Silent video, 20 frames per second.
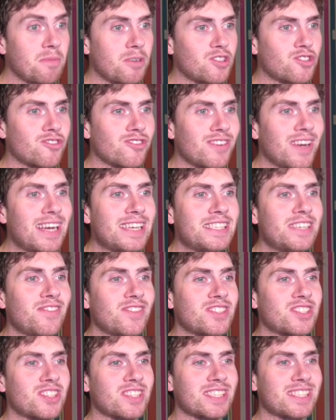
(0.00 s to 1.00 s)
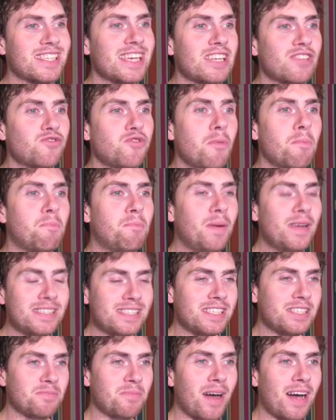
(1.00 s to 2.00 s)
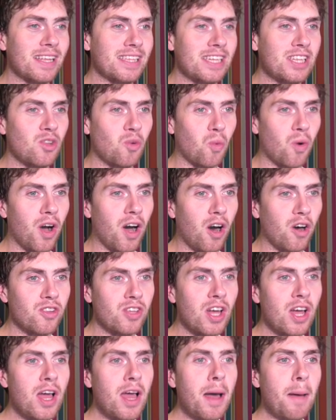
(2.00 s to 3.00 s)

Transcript: most creative and successful businessman in the world,